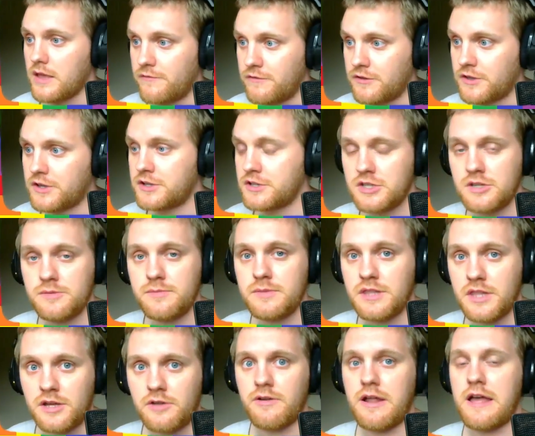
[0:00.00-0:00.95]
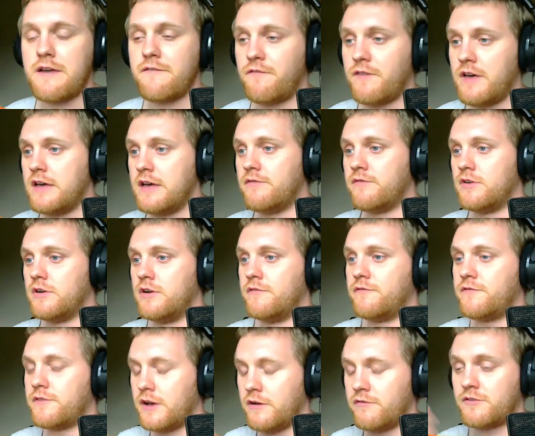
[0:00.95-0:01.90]
if you could do me the great favour
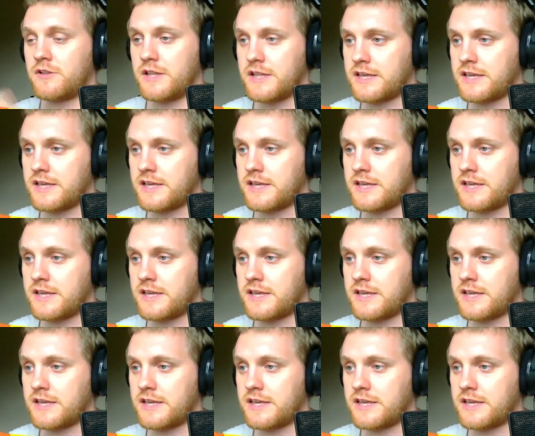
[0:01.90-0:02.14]
of